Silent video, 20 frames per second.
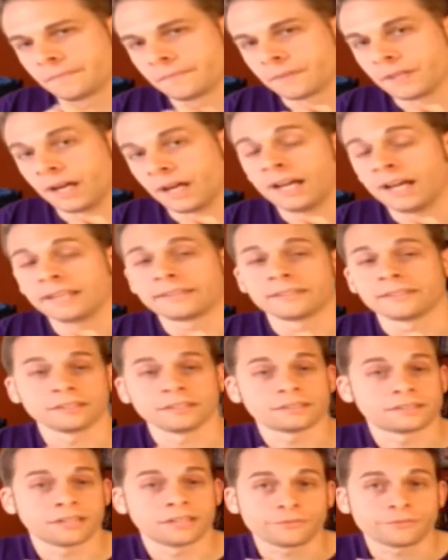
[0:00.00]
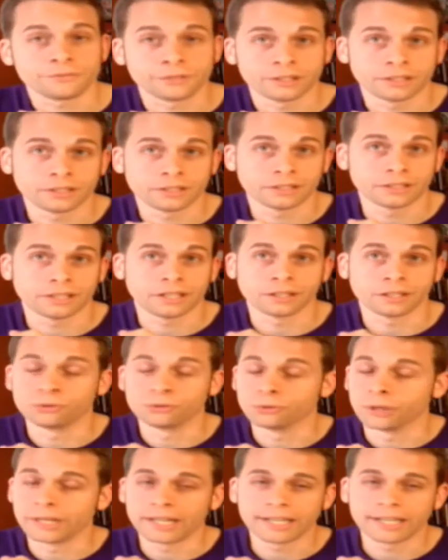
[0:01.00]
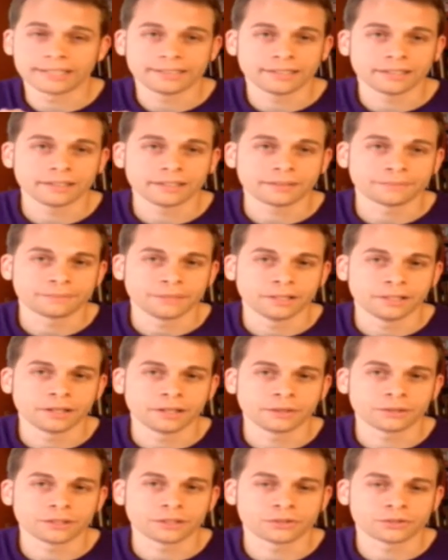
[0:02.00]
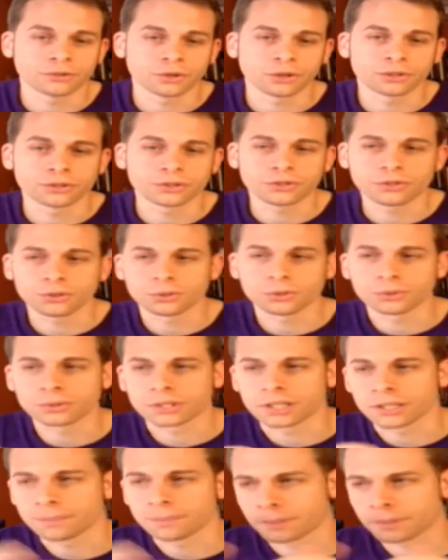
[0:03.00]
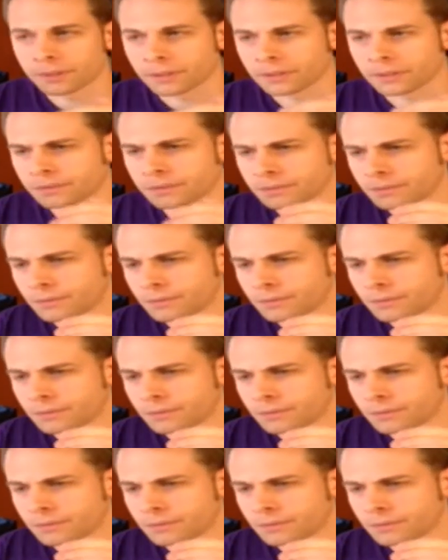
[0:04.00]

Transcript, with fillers: I think it's definitely a great idea. You know, as long as you keep your